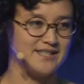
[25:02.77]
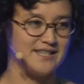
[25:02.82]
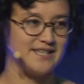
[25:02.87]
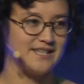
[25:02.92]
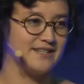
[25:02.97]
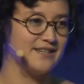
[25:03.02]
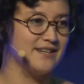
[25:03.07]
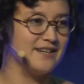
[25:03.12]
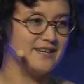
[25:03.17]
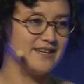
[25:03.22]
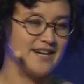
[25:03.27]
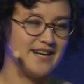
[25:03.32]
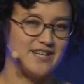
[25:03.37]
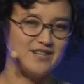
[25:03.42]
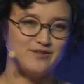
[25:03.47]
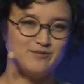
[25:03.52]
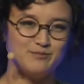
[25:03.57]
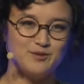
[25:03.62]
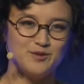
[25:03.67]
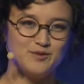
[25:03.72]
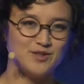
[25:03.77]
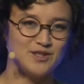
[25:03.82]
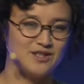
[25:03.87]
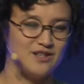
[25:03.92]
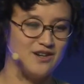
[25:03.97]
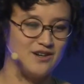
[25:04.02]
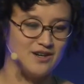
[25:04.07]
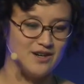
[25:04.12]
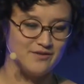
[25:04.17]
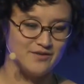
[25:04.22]
they kind of moved
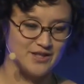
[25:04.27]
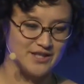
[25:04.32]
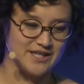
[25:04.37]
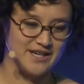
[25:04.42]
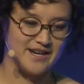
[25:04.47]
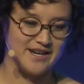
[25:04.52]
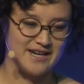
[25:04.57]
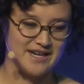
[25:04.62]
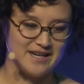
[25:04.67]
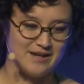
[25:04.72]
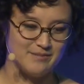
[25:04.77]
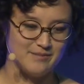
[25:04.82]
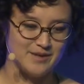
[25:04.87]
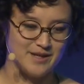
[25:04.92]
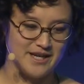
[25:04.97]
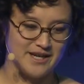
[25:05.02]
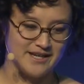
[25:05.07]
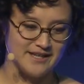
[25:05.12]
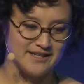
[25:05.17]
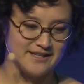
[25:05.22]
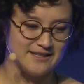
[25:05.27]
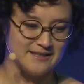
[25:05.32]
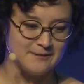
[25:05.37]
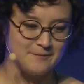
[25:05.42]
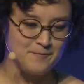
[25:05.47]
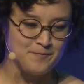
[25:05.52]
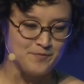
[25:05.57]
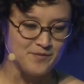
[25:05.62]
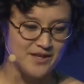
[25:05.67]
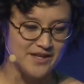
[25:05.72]
along over time. And
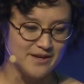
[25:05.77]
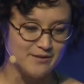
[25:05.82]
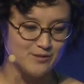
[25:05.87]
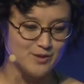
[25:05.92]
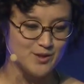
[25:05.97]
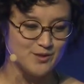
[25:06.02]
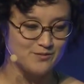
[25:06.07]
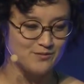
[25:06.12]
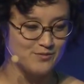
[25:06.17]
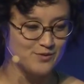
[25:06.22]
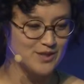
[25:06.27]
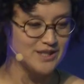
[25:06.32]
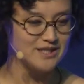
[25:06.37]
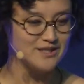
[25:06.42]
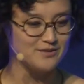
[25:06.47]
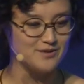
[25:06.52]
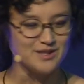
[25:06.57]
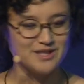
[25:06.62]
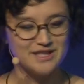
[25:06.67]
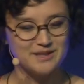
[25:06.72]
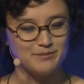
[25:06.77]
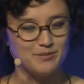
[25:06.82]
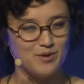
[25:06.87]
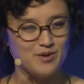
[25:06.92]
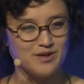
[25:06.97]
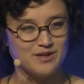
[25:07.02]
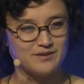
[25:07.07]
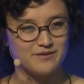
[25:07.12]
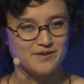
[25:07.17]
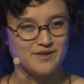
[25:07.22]
that was really, really
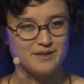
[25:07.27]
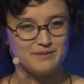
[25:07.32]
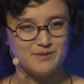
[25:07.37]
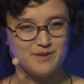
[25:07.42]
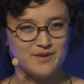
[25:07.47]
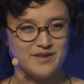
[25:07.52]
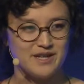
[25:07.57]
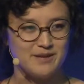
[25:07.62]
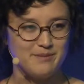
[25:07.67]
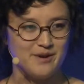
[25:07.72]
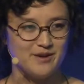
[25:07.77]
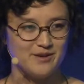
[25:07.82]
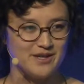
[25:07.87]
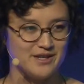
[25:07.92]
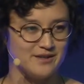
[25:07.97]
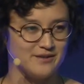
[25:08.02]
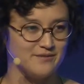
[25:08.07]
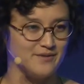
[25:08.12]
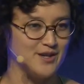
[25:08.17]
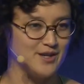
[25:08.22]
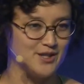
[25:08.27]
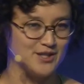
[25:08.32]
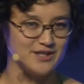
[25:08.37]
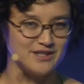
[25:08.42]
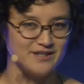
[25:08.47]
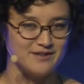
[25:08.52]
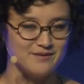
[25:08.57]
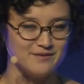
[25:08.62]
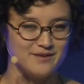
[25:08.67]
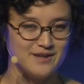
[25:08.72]
important for them to think about like the function
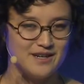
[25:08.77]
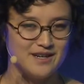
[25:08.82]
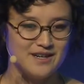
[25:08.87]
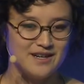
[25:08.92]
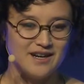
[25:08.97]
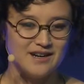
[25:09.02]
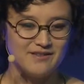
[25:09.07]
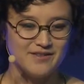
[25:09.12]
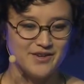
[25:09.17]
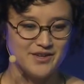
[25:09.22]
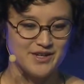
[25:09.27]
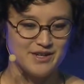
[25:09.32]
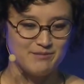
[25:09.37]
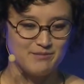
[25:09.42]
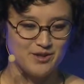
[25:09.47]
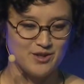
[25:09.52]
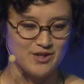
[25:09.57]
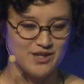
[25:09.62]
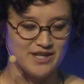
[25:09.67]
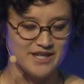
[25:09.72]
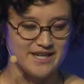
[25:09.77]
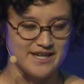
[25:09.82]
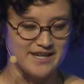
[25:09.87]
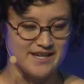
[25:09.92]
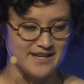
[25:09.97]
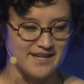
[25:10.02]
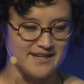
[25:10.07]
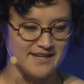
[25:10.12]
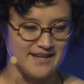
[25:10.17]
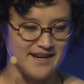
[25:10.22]
of their community
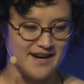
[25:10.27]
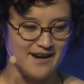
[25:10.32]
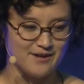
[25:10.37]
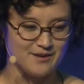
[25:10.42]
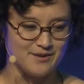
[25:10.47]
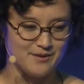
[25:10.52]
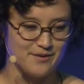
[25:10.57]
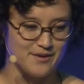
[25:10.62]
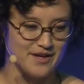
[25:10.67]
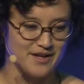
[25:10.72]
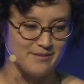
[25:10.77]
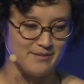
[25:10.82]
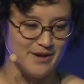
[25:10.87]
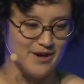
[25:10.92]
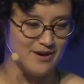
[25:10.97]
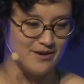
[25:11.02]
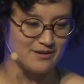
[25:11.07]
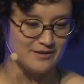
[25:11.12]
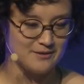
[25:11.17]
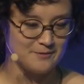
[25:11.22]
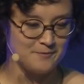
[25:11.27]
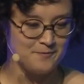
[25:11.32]
and how to think about